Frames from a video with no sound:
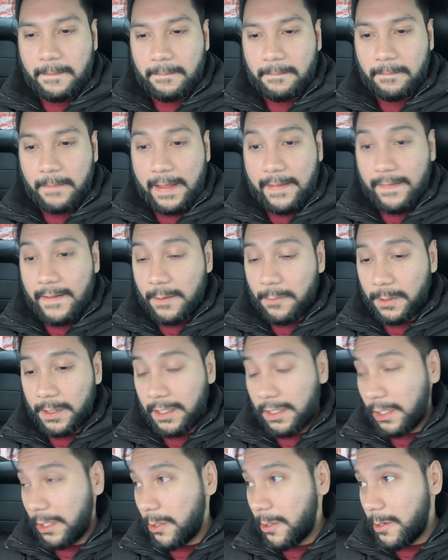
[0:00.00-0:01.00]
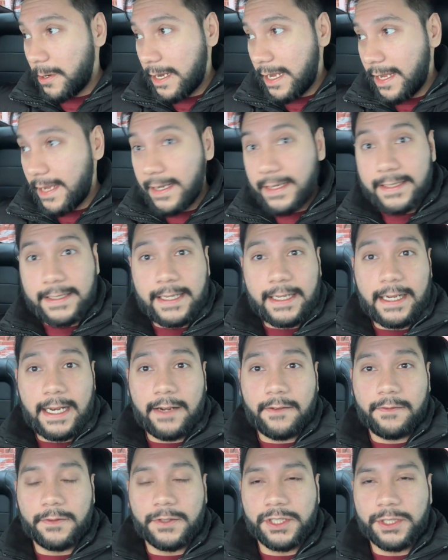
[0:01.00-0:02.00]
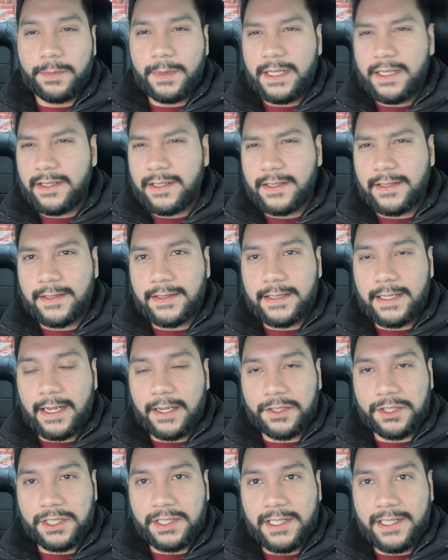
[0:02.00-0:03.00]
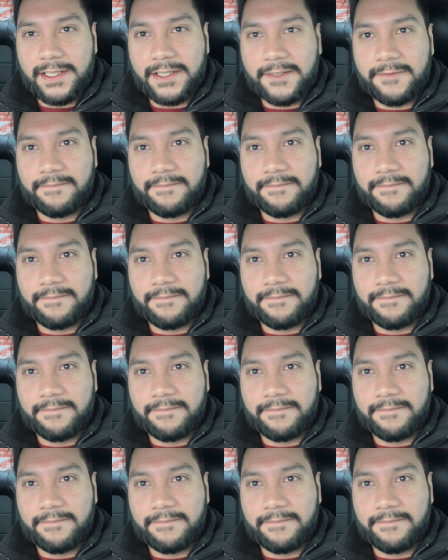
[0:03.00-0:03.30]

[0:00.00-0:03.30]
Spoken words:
And then we're going to go ahead and take it out for a spin just to see how she does.